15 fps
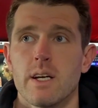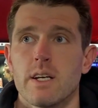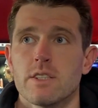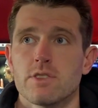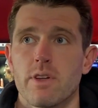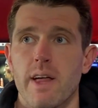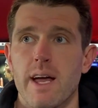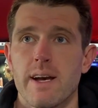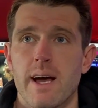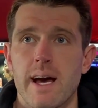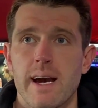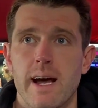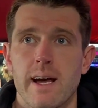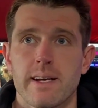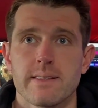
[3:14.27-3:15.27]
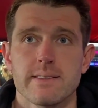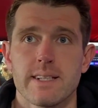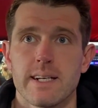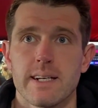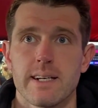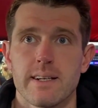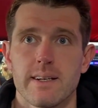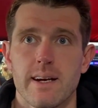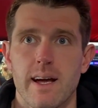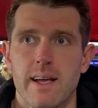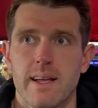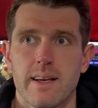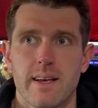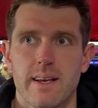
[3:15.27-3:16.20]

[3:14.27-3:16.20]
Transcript: So that night I didn't, I,